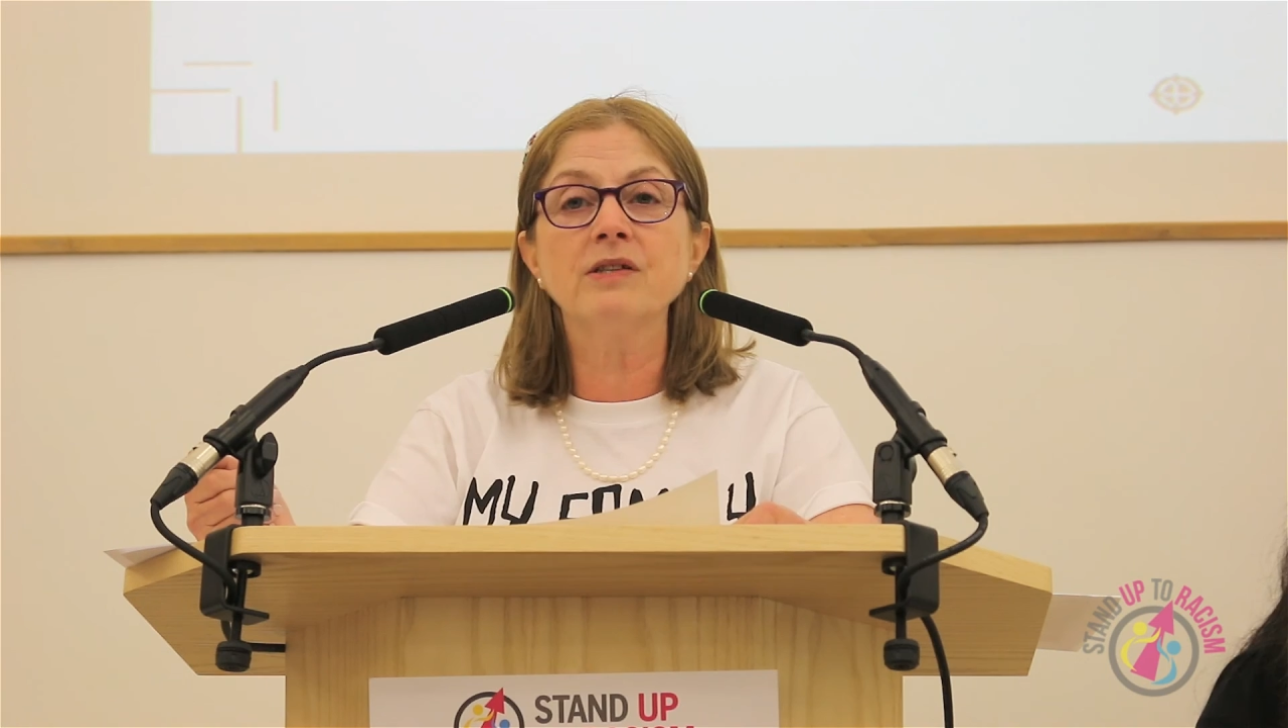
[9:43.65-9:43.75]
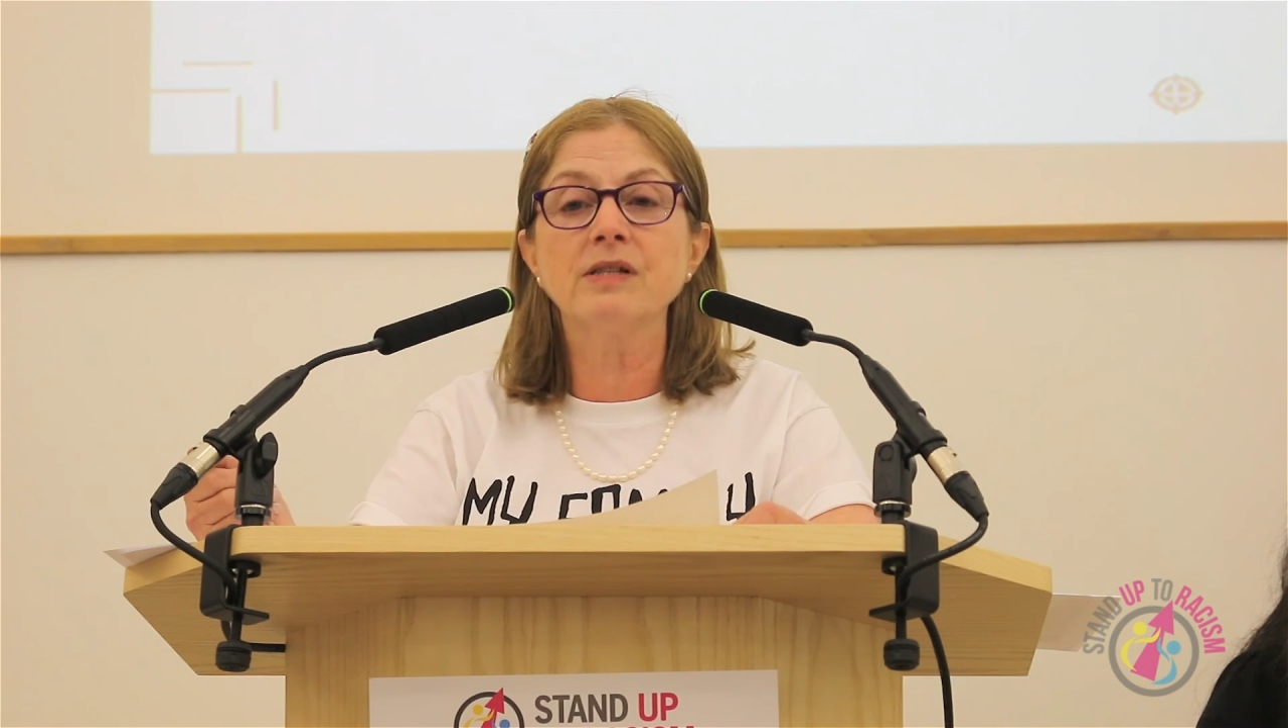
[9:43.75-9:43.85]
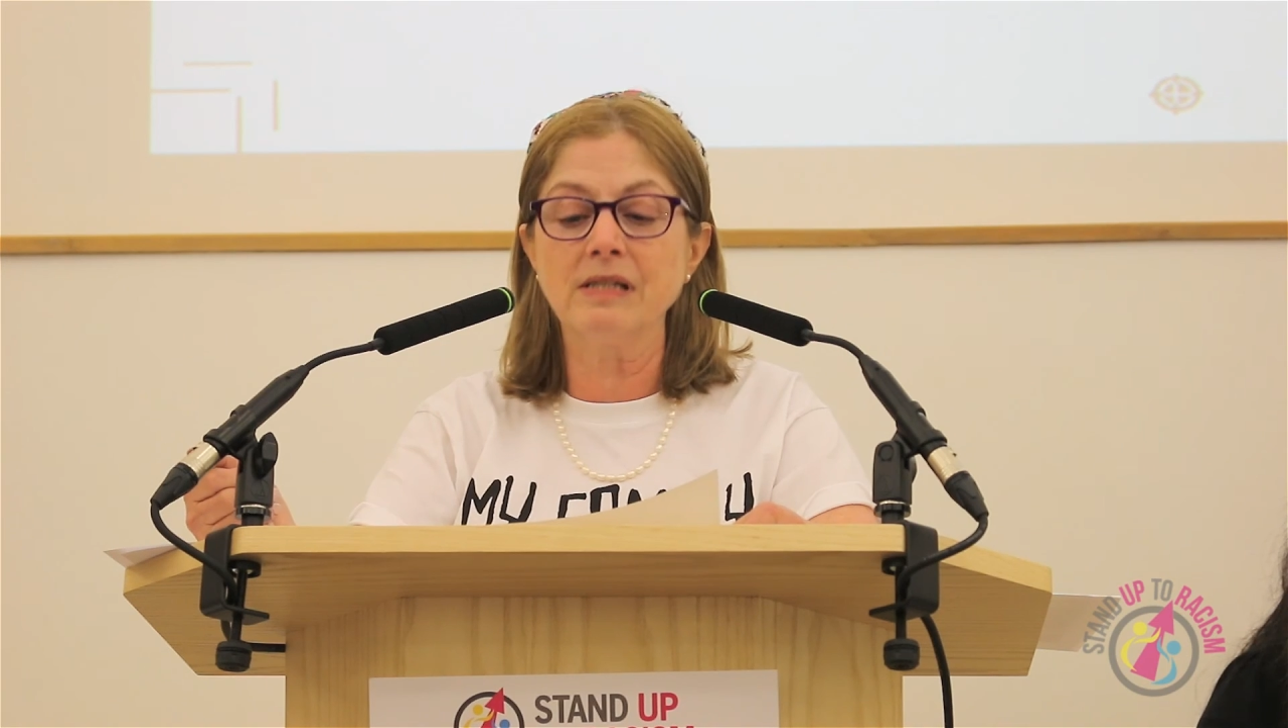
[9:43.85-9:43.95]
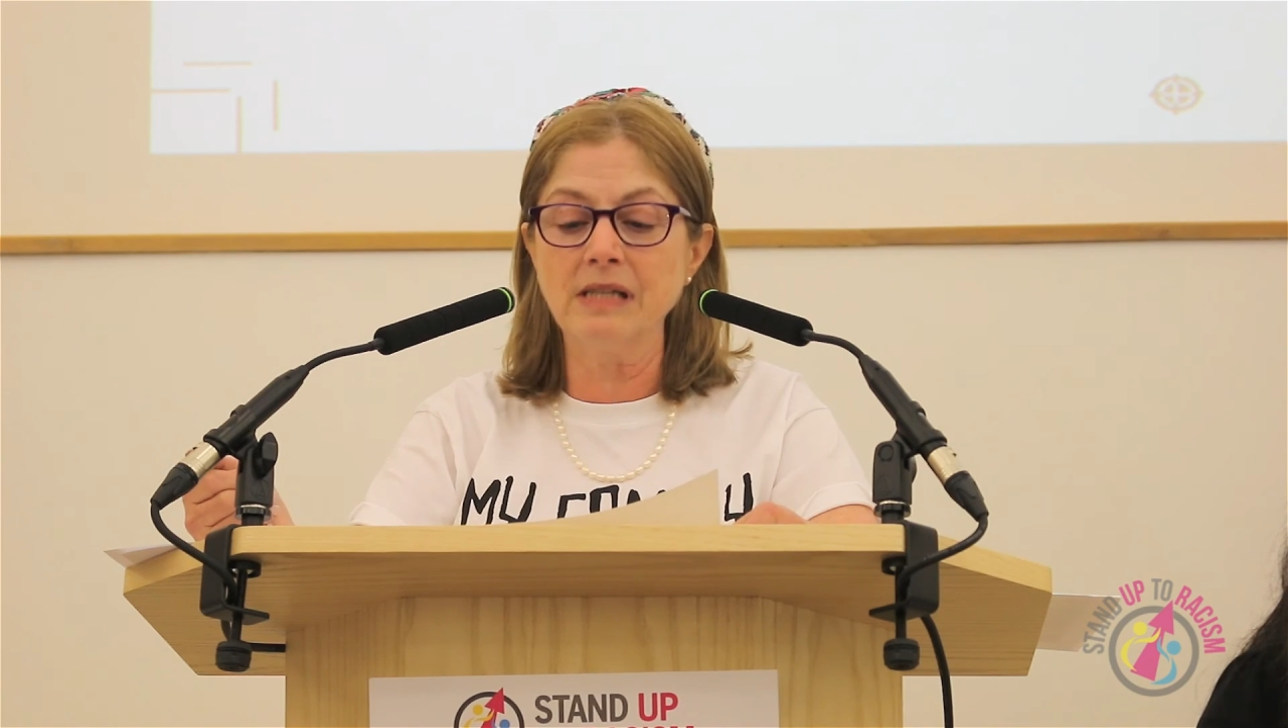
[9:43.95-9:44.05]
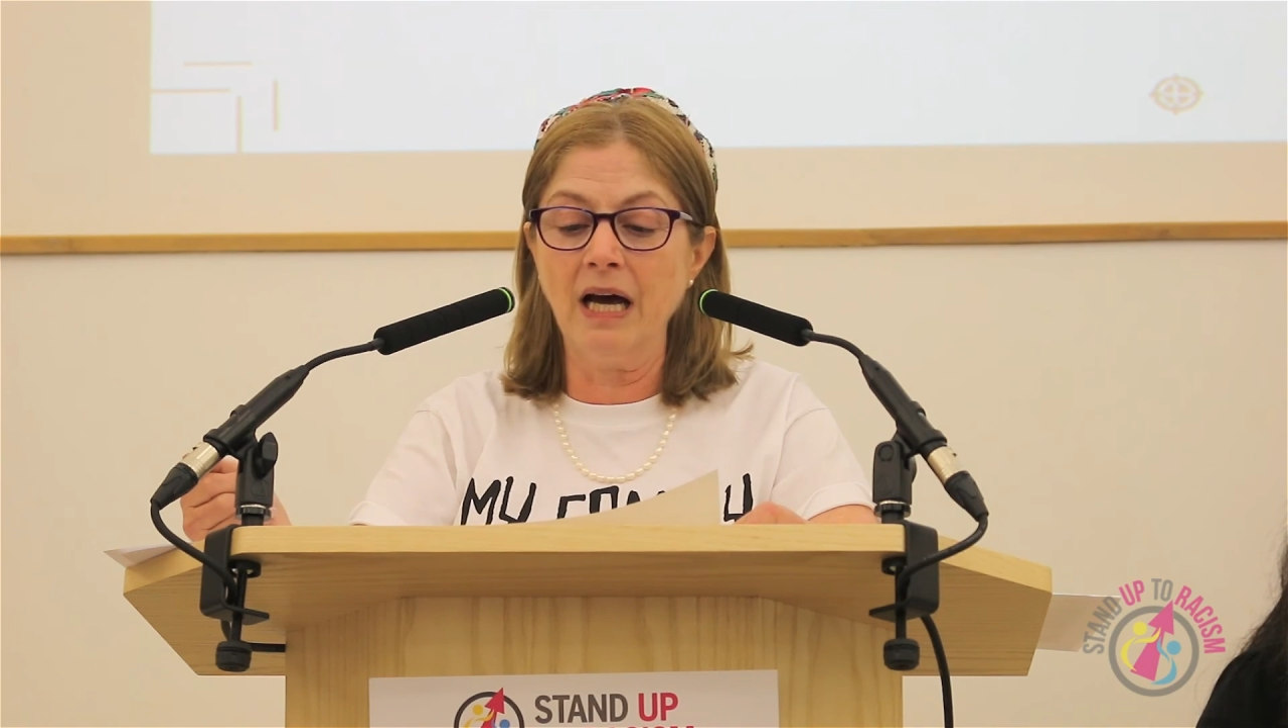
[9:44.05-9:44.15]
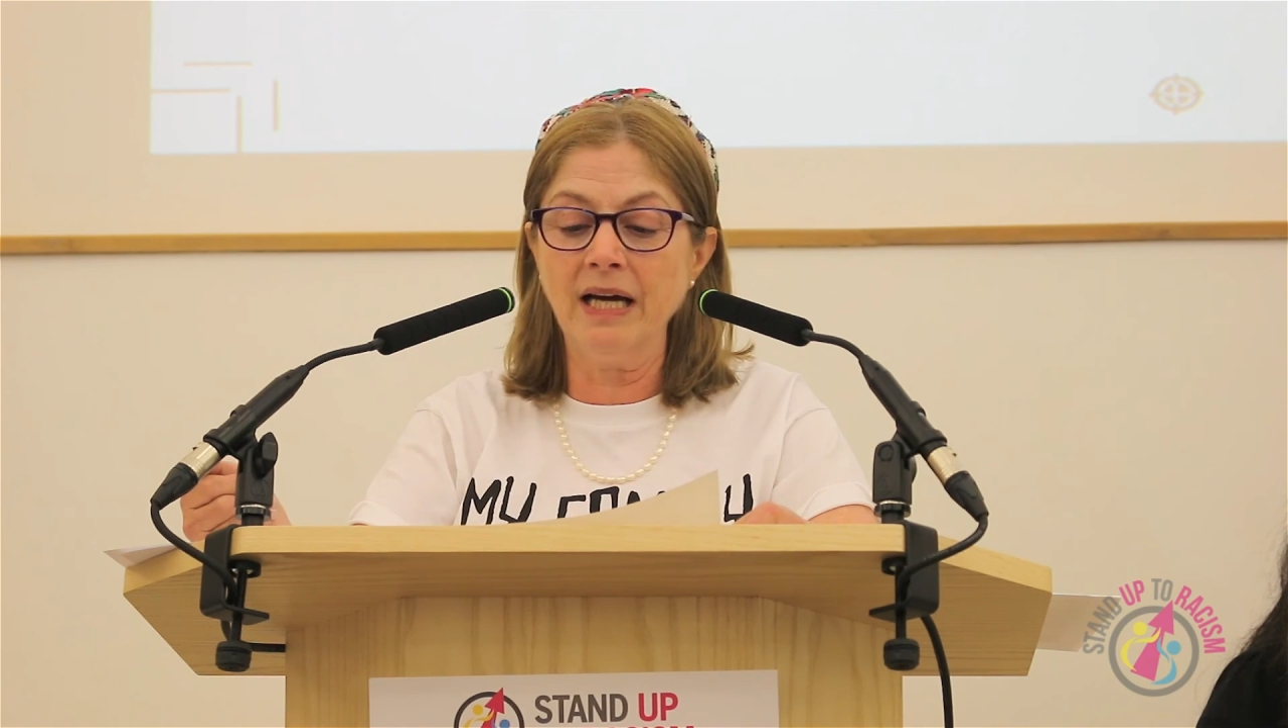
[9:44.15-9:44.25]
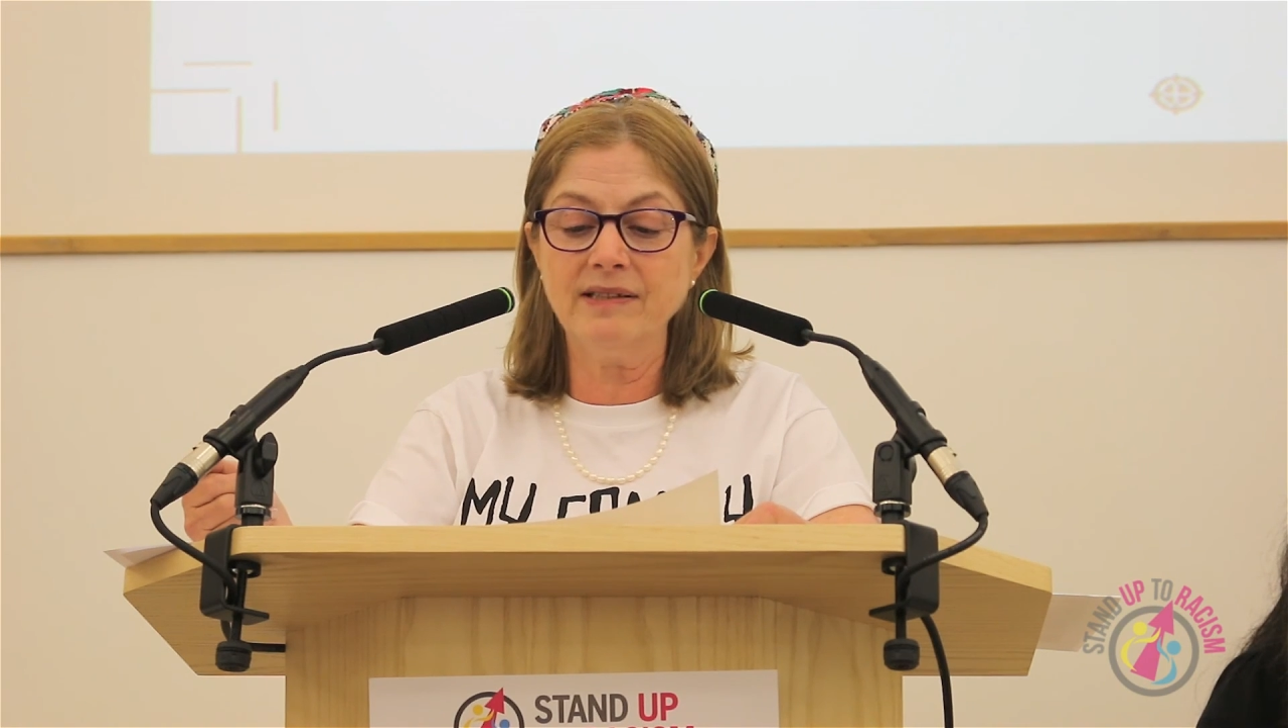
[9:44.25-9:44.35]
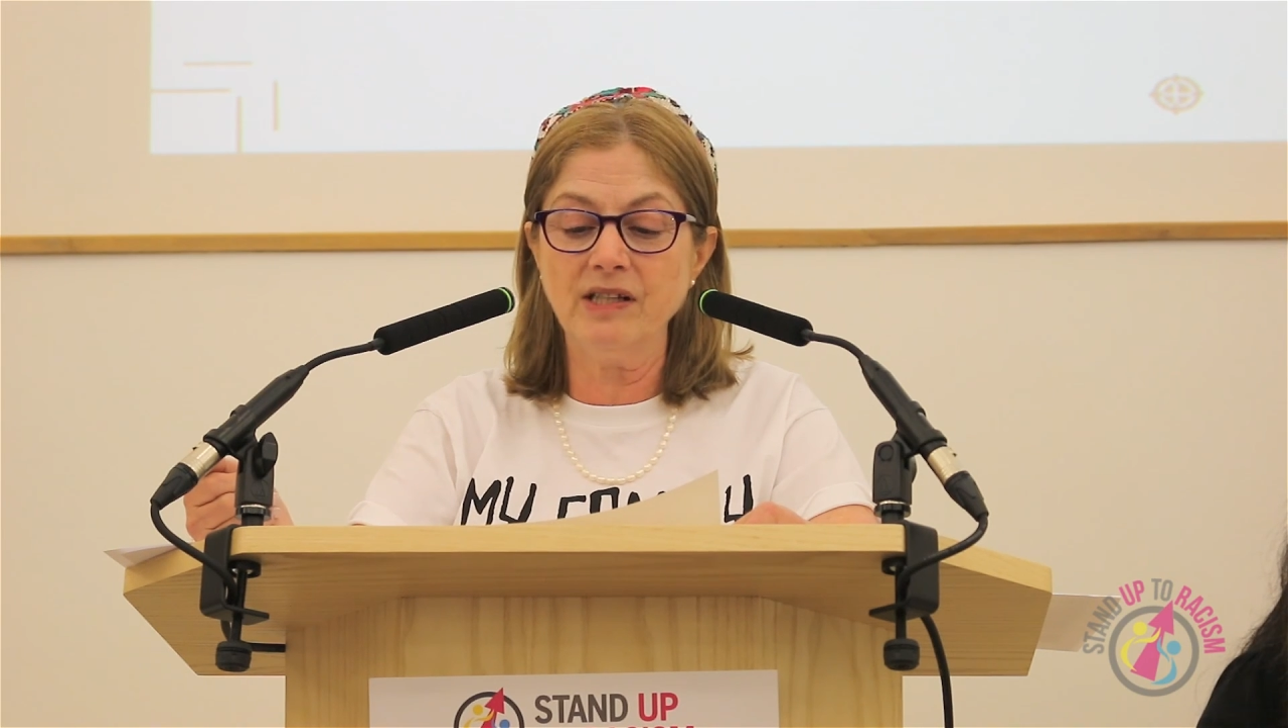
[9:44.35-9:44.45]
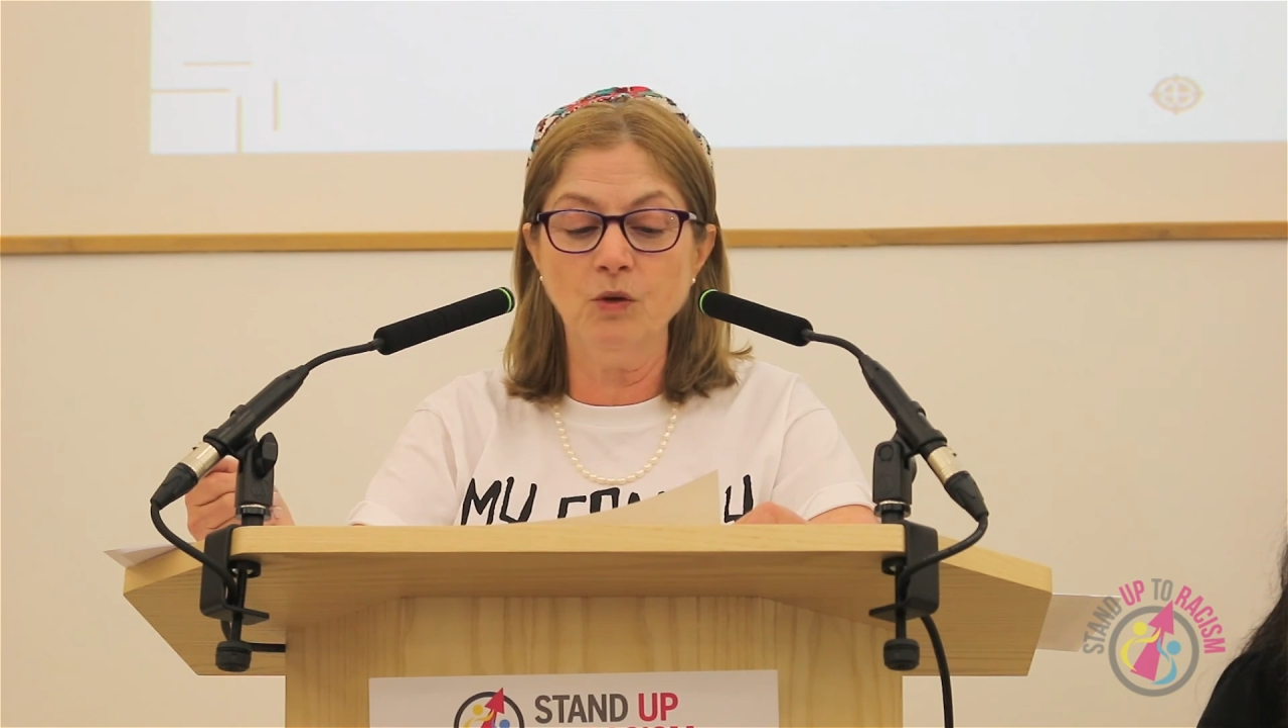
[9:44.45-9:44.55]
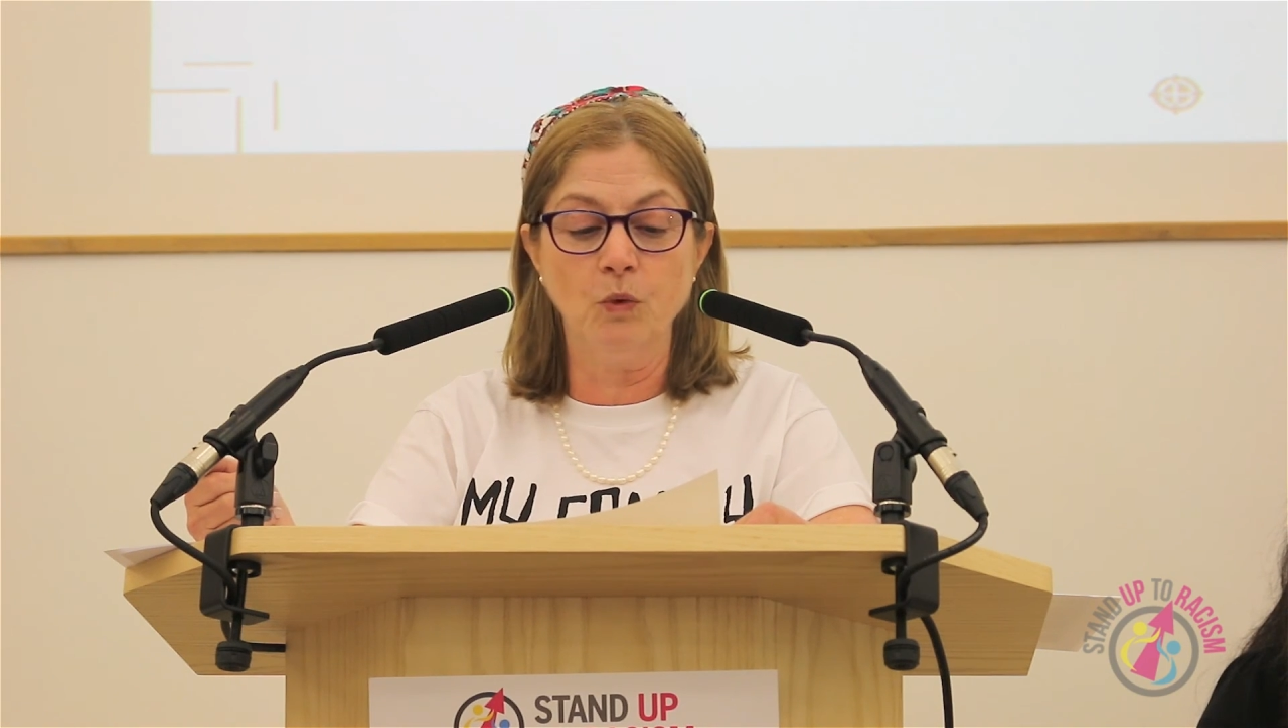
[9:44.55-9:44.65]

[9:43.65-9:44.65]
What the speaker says: society